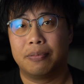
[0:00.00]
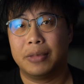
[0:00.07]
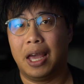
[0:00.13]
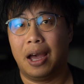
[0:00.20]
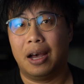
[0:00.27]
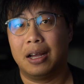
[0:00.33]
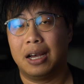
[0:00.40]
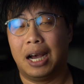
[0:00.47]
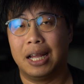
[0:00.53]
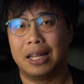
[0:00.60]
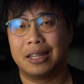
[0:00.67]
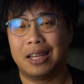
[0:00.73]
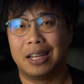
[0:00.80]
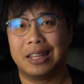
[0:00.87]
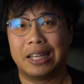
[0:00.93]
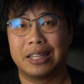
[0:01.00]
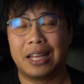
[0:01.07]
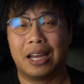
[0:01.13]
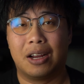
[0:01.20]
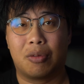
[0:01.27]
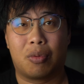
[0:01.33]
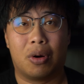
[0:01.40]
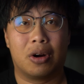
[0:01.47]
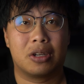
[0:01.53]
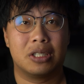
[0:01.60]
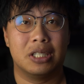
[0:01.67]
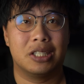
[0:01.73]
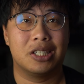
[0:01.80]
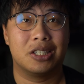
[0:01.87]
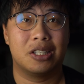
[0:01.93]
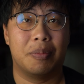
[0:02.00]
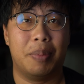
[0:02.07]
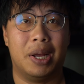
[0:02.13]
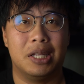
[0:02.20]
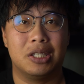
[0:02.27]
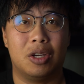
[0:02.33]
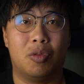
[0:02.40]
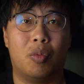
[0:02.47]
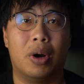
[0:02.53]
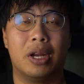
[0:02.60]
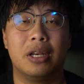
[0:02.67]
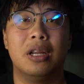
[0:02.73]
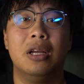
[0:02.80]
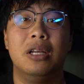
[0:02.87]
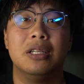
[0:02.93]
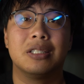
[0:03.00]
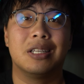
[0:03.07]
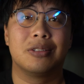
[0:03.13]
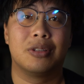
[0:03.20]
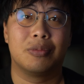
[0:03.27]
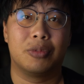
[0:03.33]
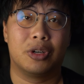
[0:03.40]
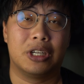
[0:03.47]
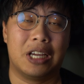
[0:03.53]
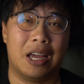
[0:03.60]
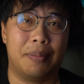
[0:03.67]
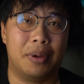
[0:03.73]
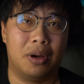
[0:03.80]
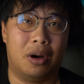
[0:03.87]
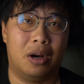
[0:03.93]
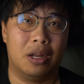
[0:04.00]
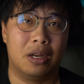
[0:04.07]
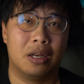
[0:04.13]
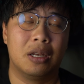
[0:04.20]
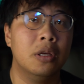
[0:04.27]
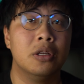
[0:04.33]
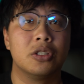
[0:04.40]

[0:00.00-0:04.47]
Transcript: yeah, I think that it works. It just depends on what system you're gaming on.